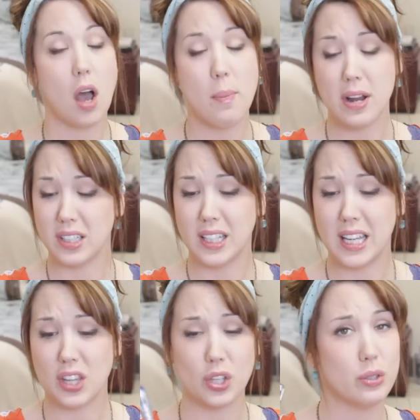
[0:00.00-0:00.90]

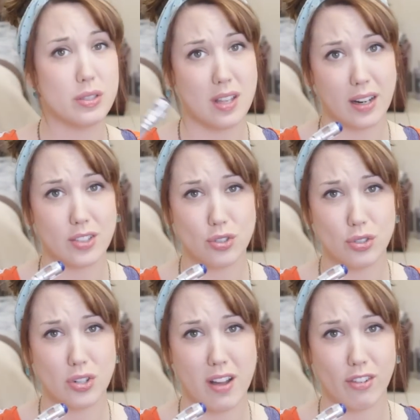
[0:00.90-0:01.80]
Apparently, the new sonic
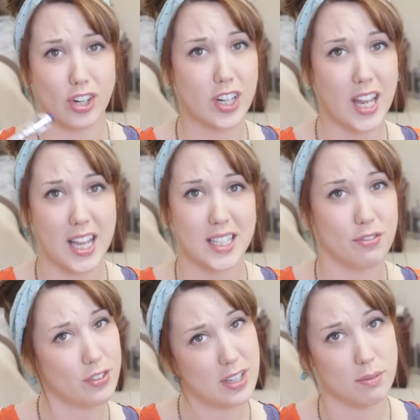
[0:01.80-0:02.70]
screwdriver can
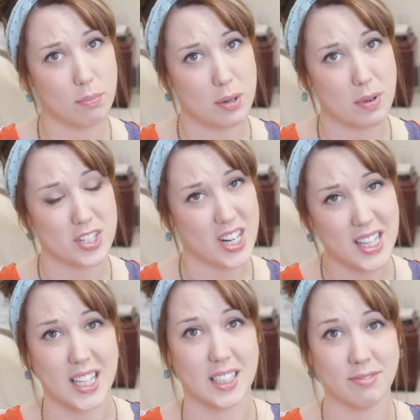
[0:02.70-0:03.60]
defeat pretty much
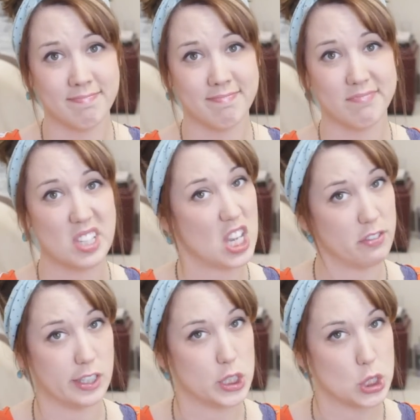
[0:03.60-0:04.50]
anything,
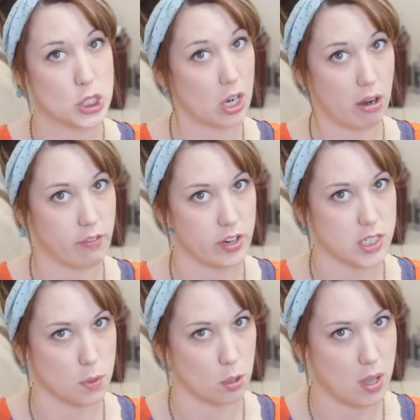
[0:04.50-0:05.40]
even scary
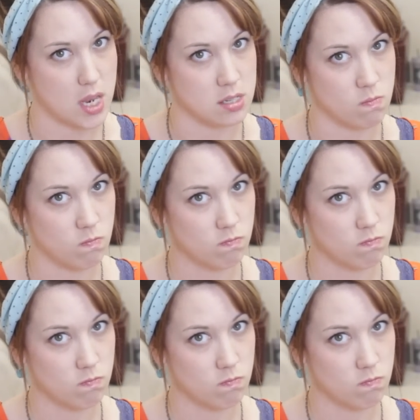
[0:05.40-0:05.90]
face metal men.